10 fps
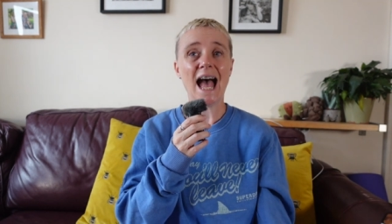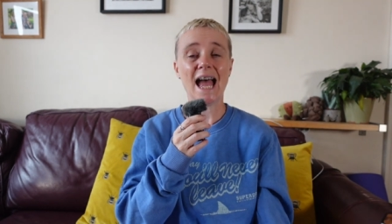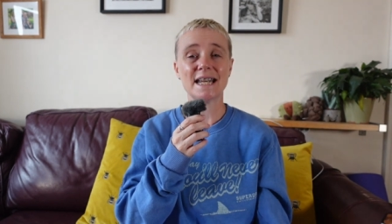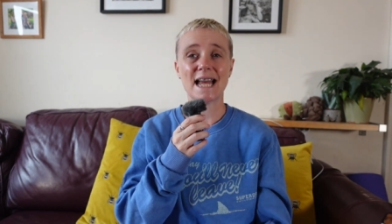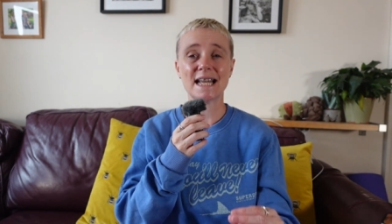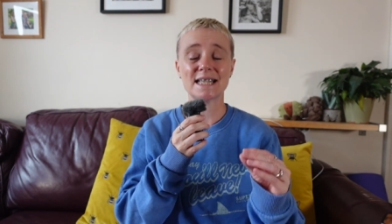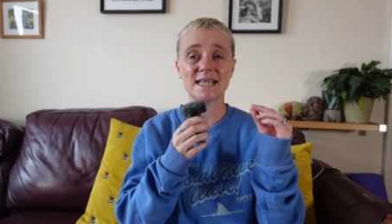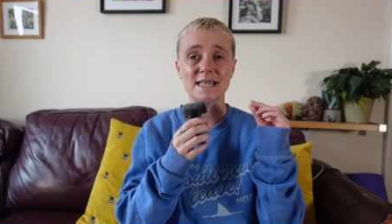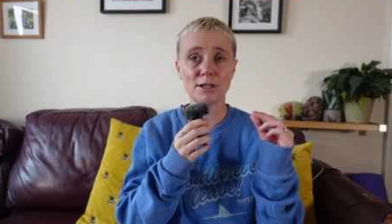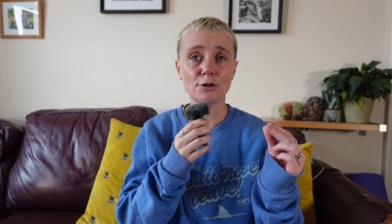And as
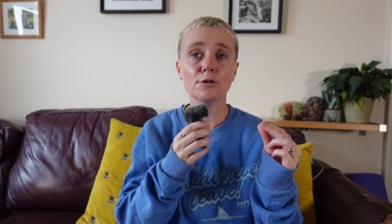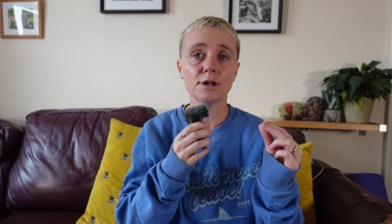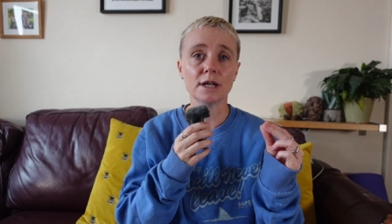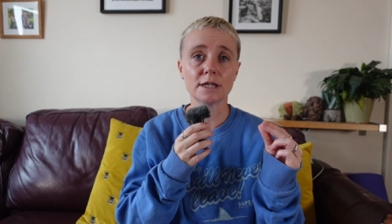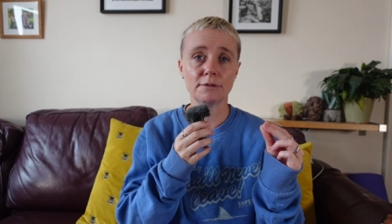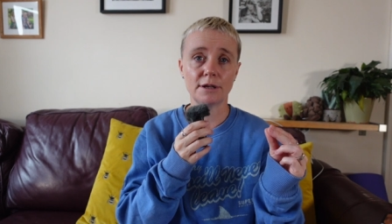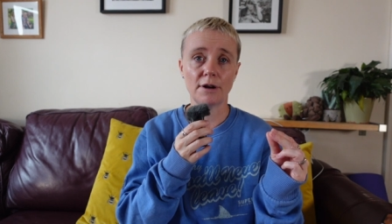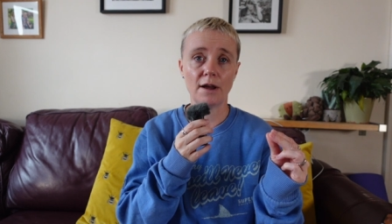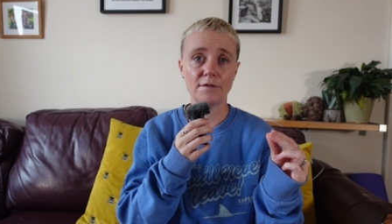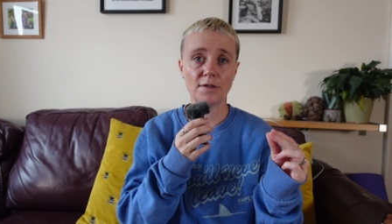soon as we
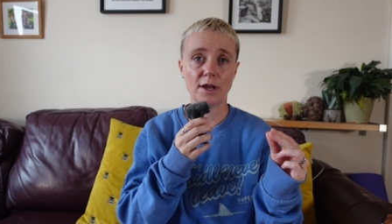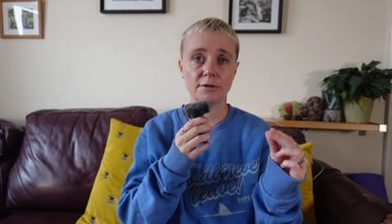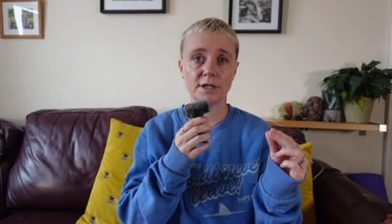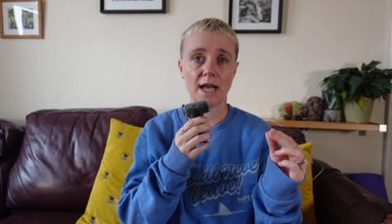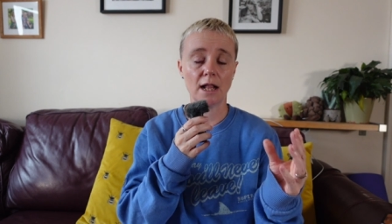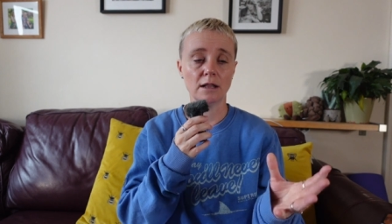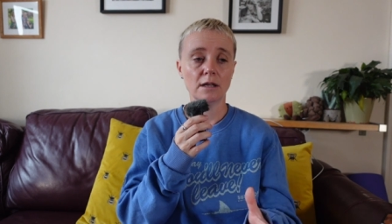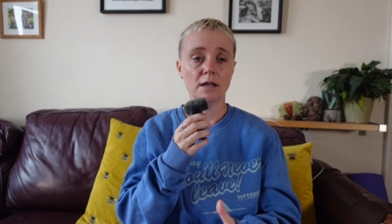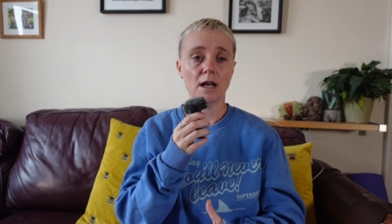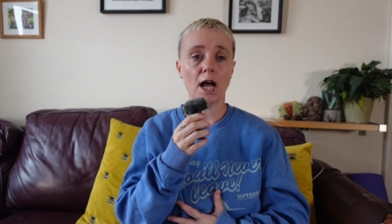arrived in the hotel,
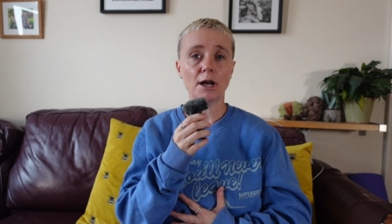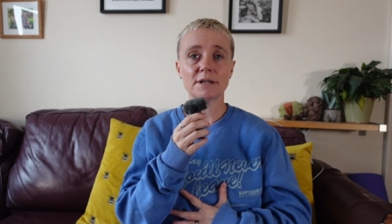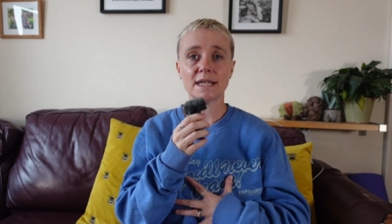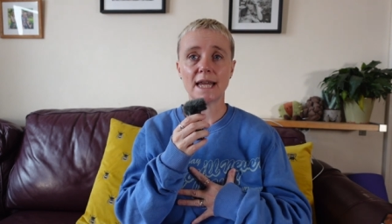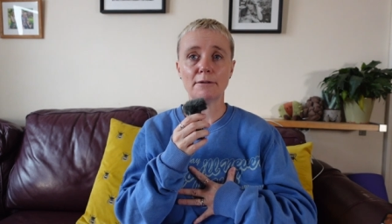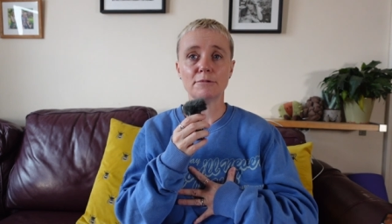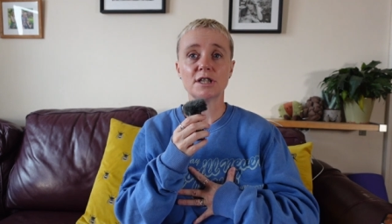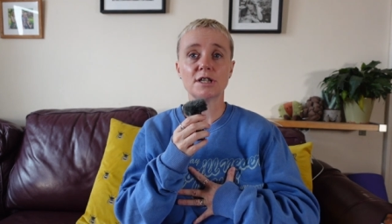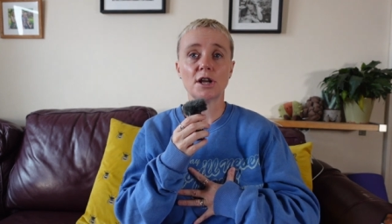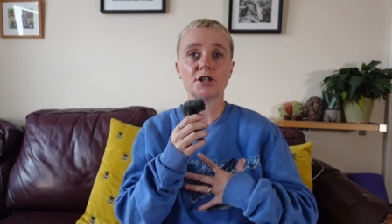I was hit with
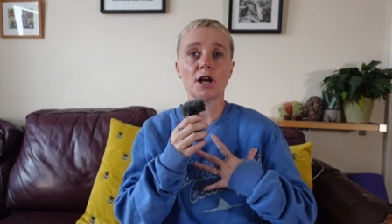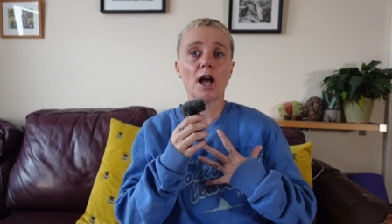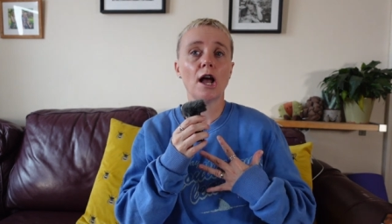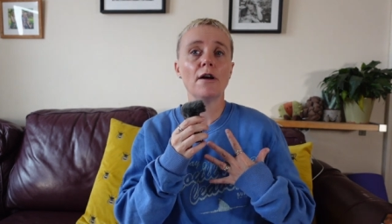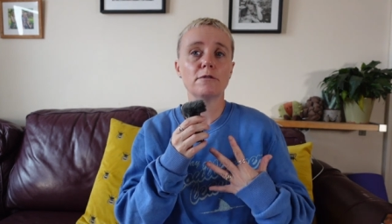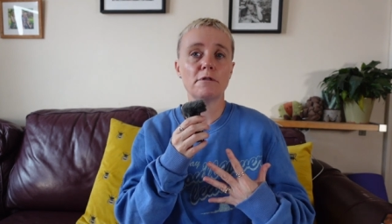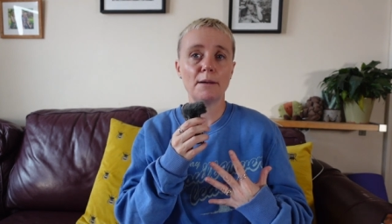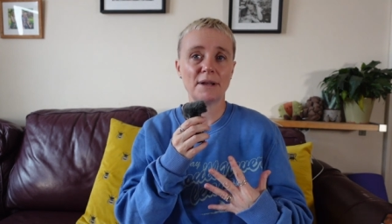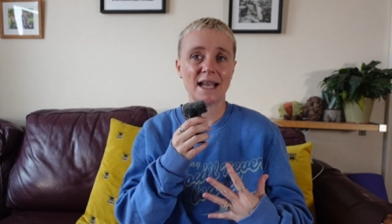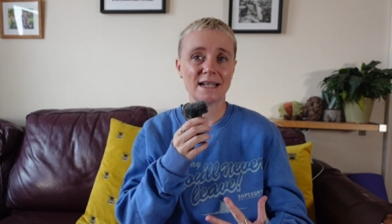such
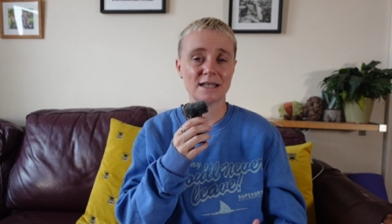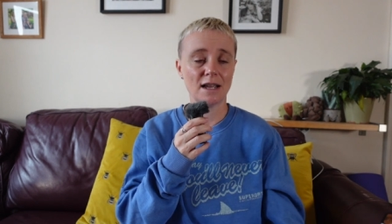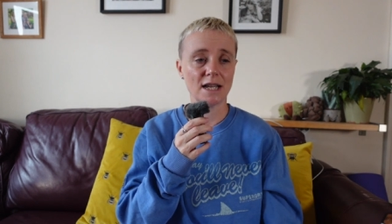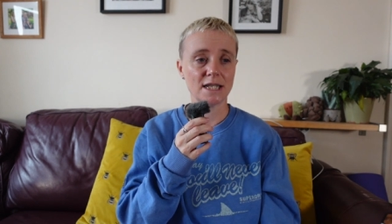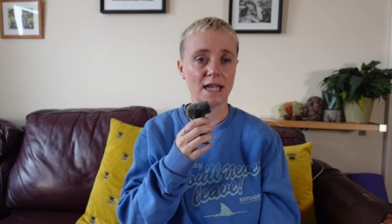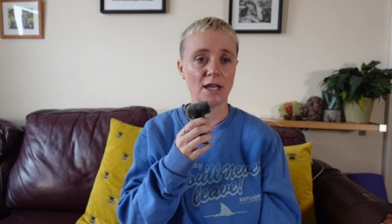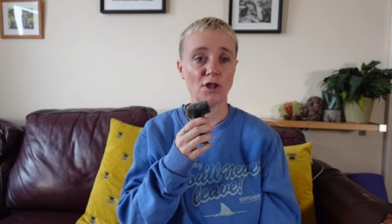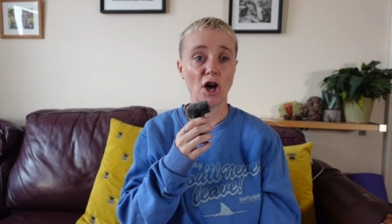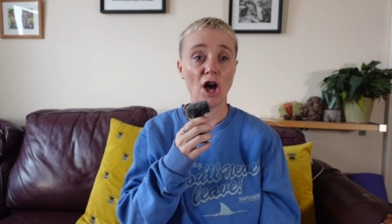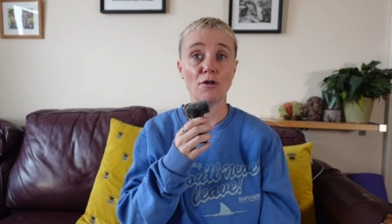overwhelming anxiety
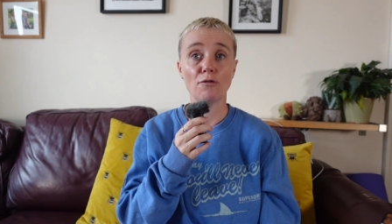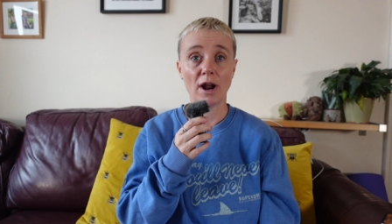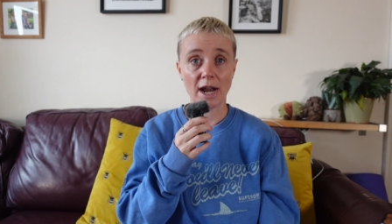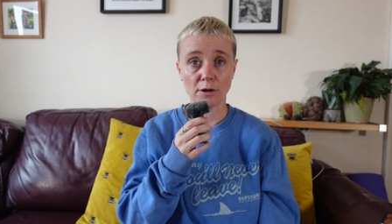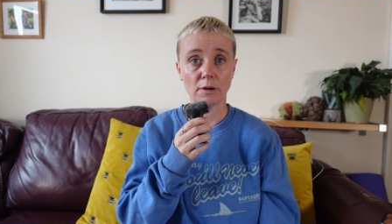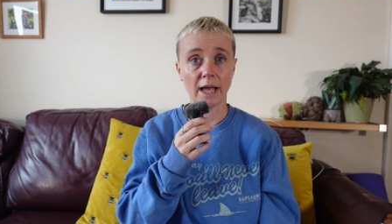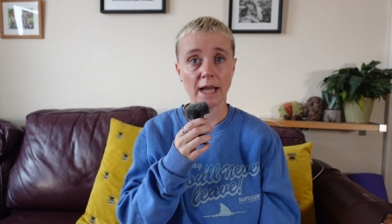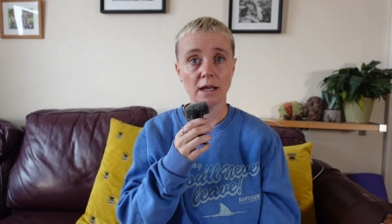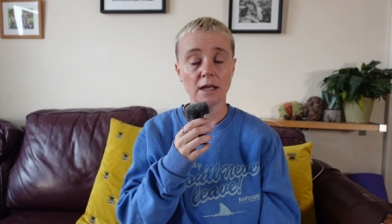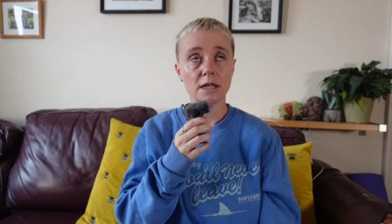that I ran
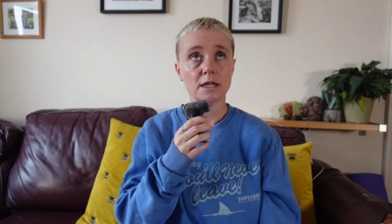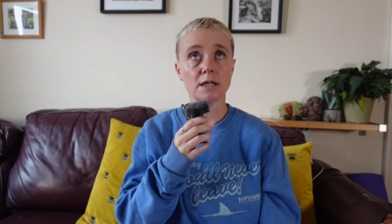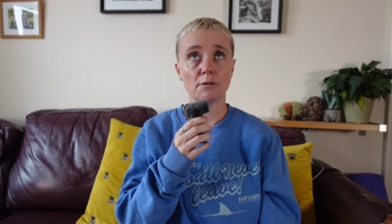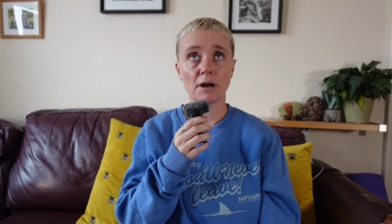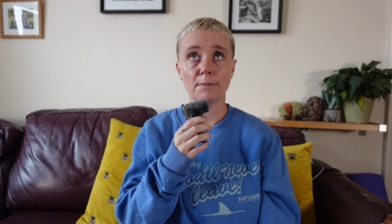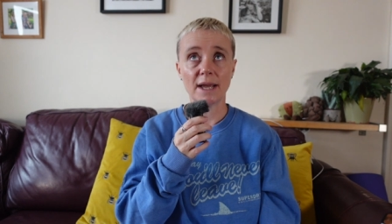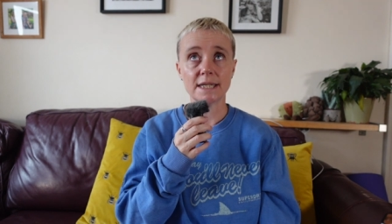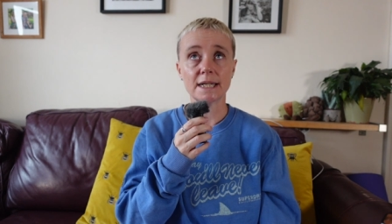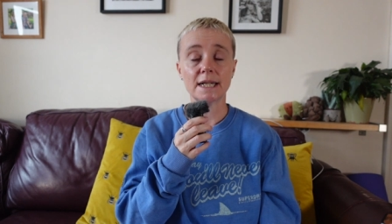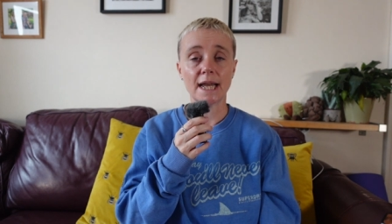away. So I
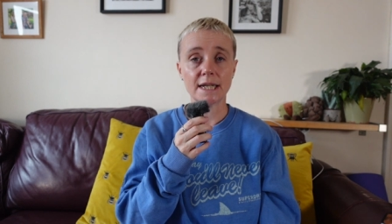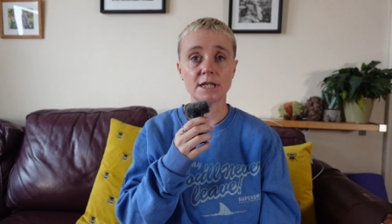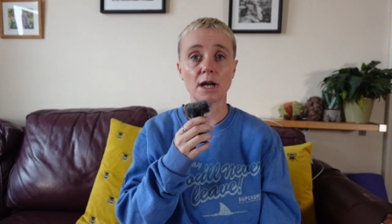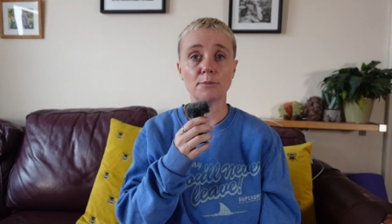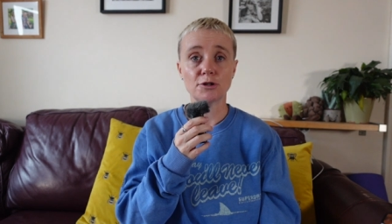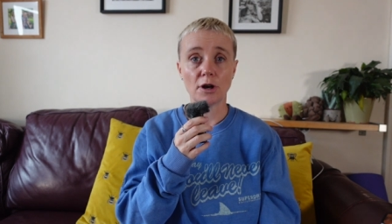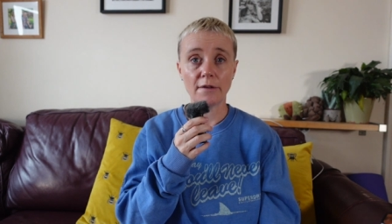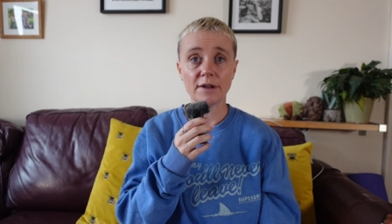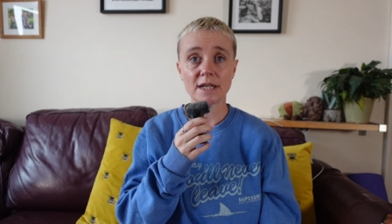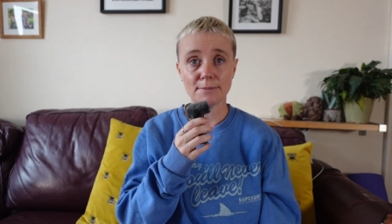basically ended up
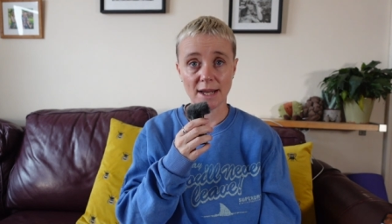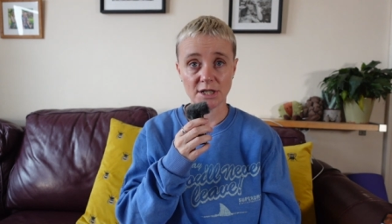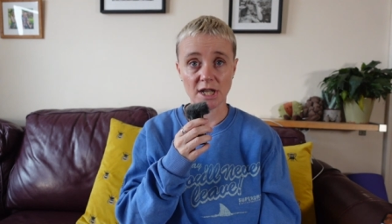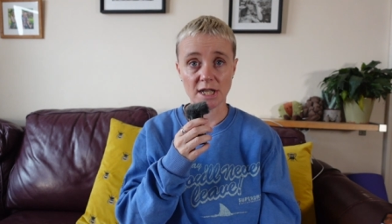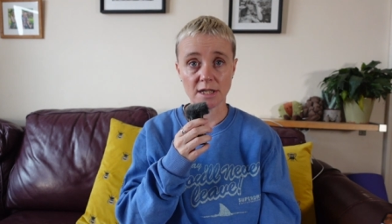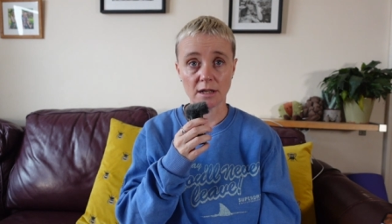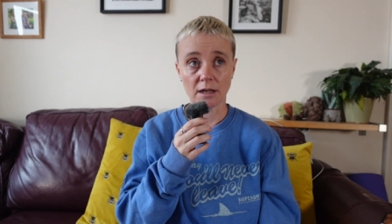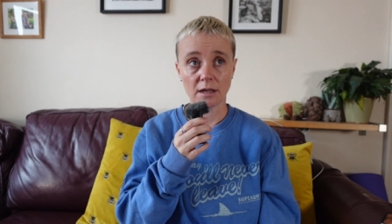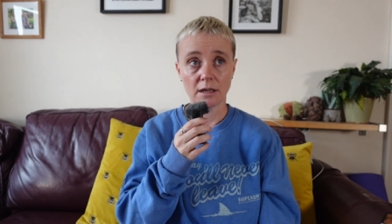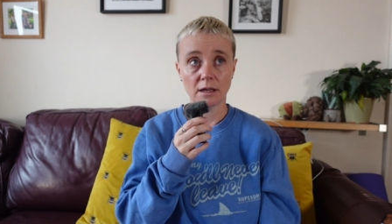driving to Manchester